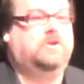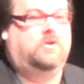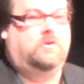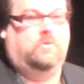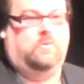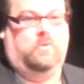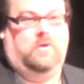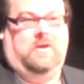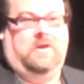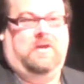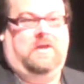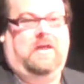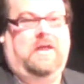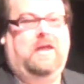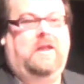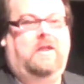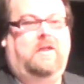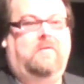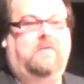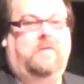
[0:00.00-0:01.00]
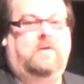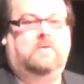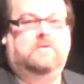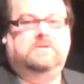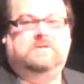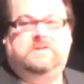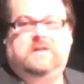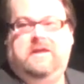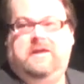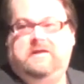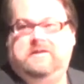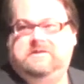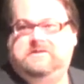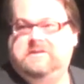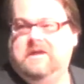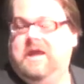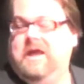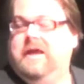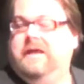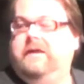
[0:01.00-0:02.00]
do any of those things.
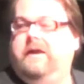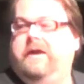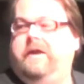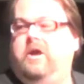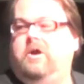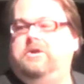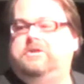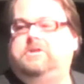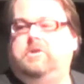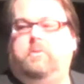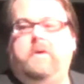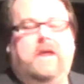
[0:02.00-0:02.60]
Now I notice that